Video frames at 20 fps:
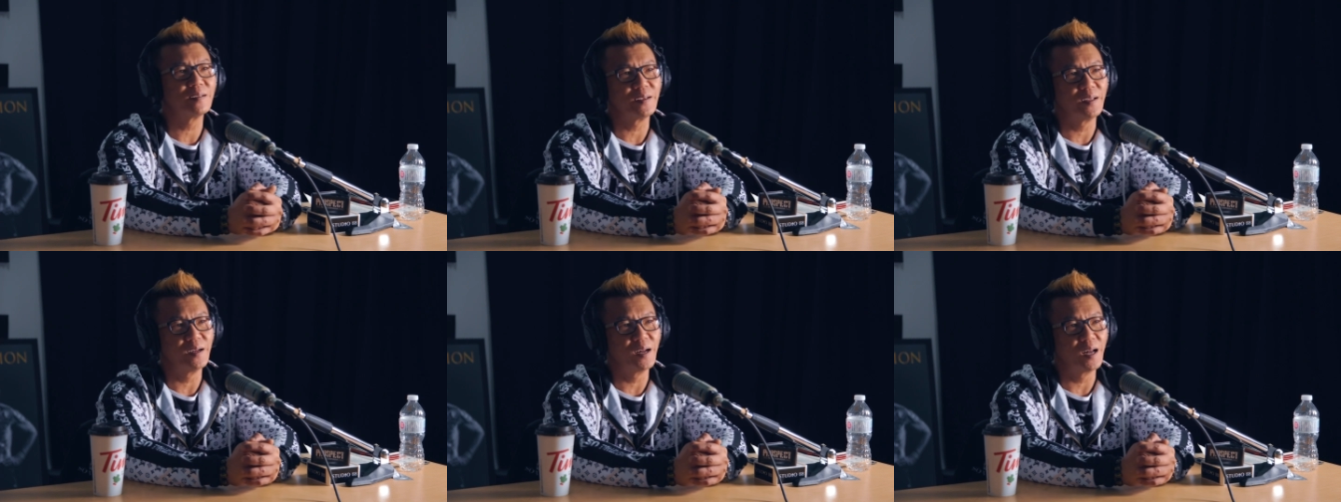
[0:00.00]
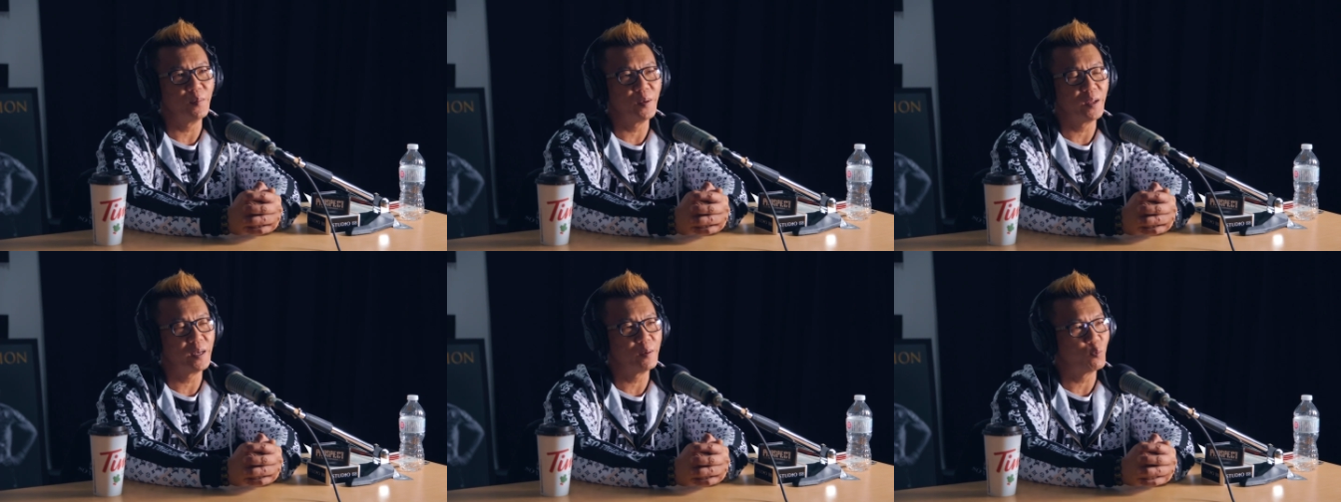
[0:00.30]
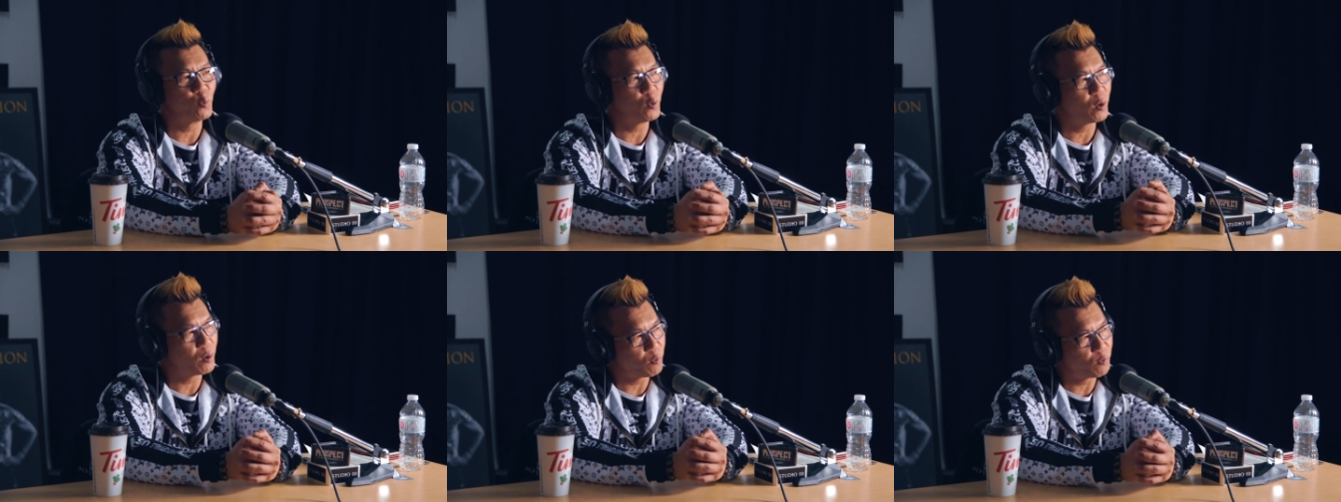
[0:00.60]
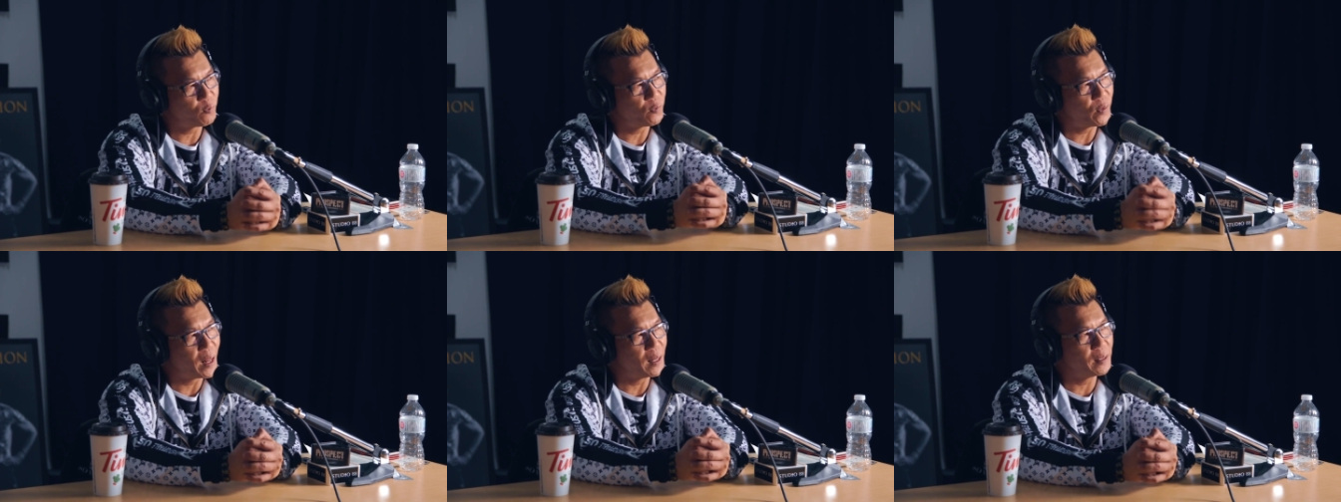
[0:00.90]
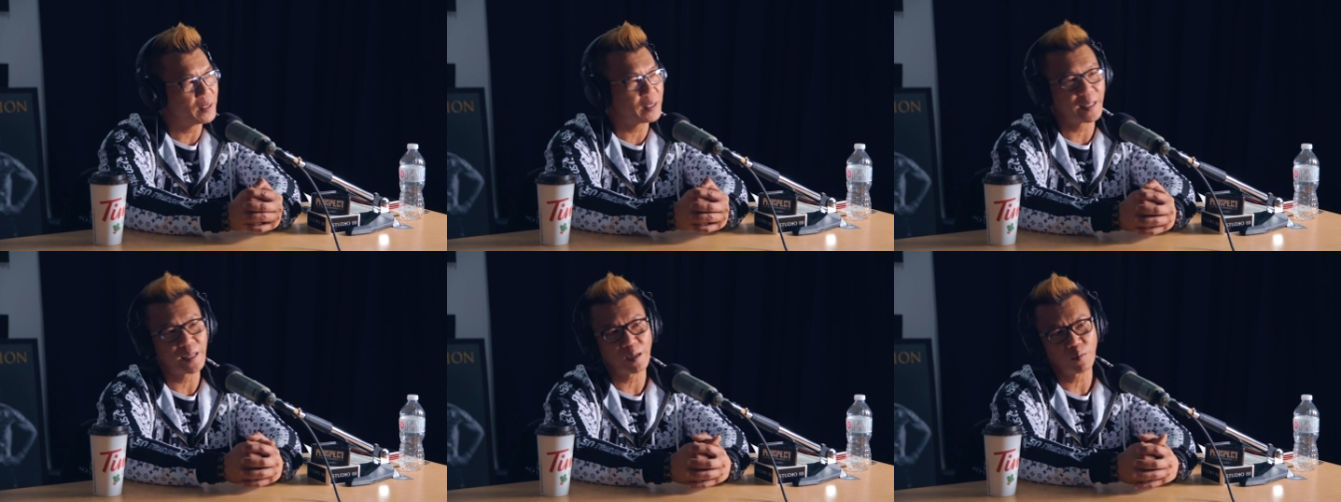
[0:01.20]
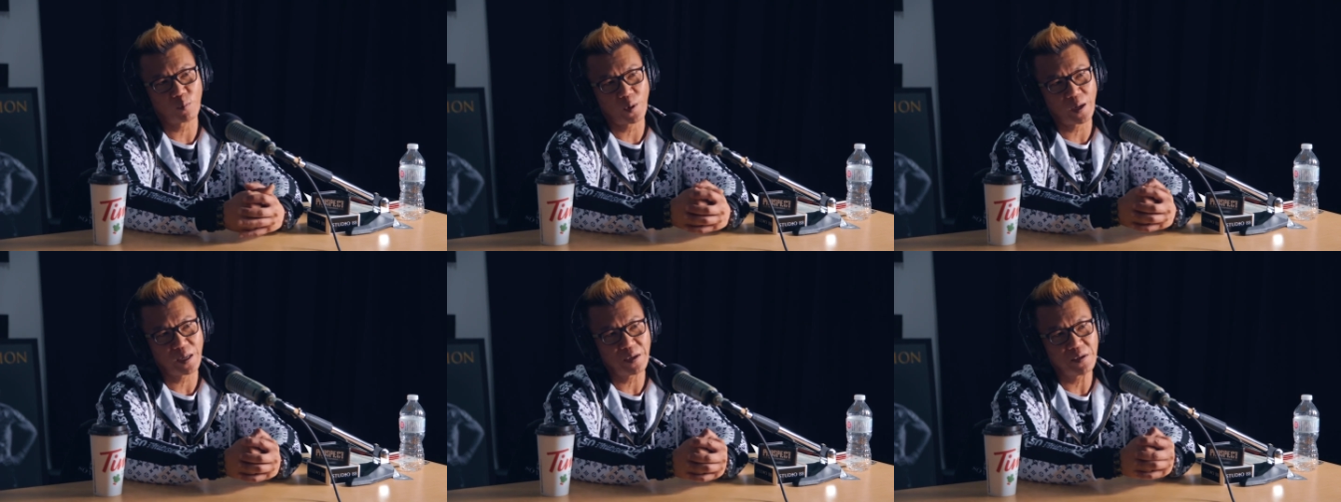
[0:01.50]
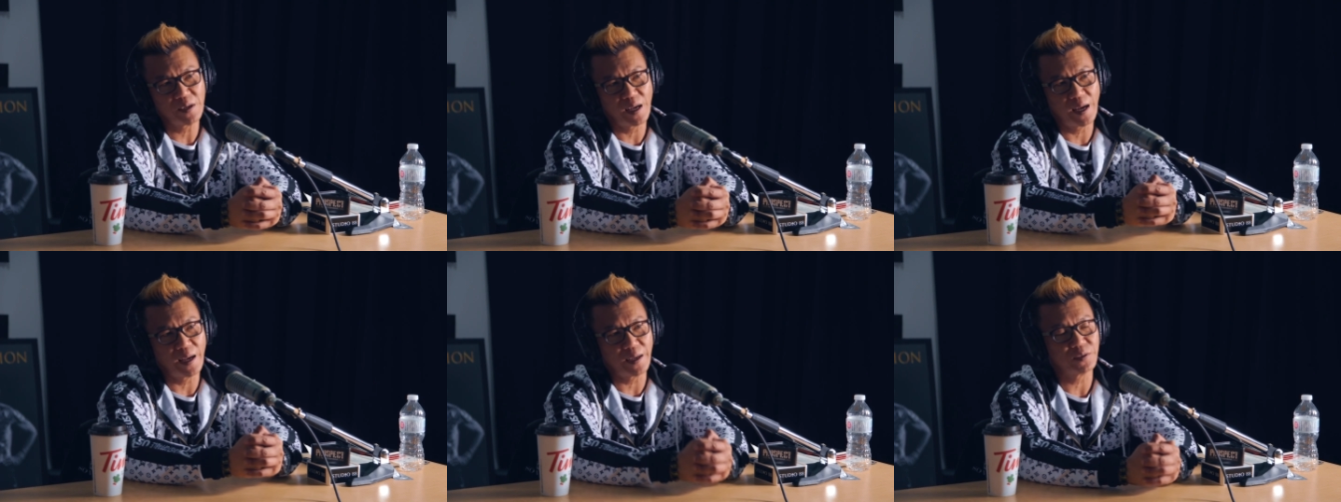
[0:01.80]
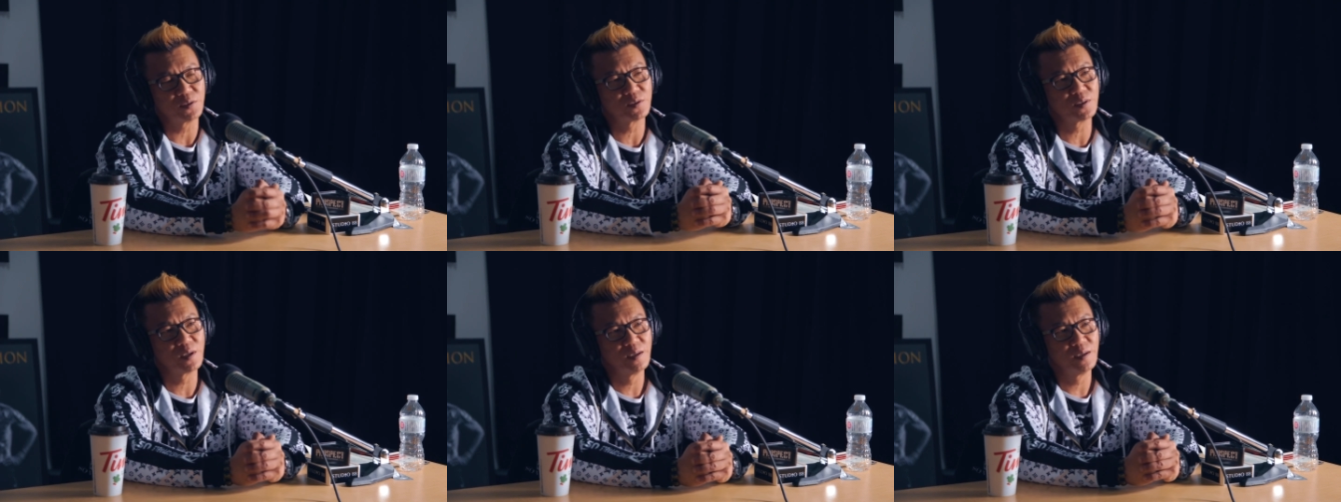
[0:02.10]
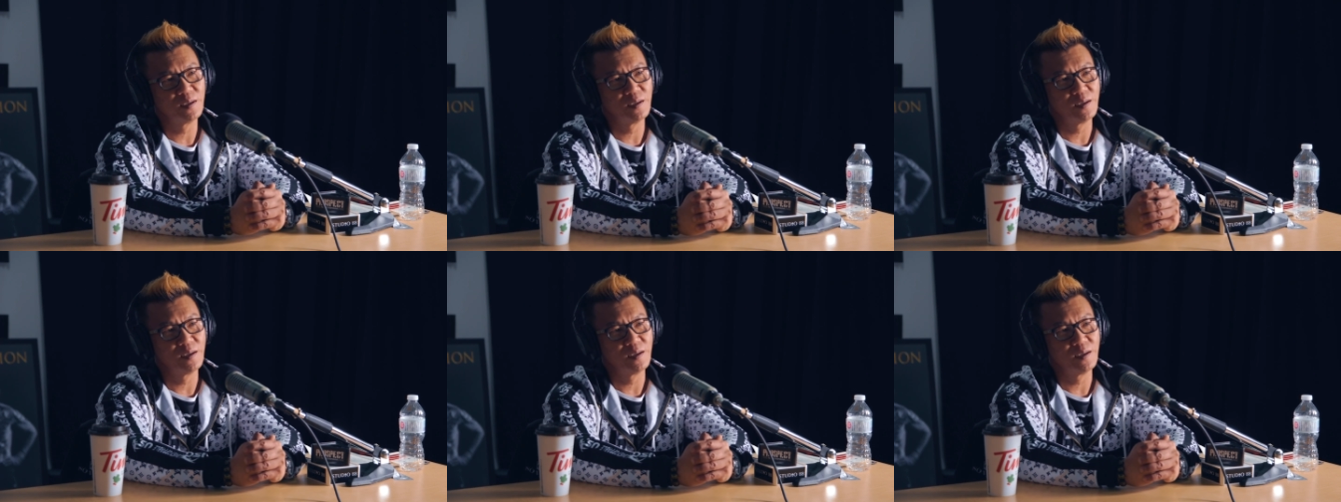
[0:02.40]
You know what I mean? We're finally getting recognized.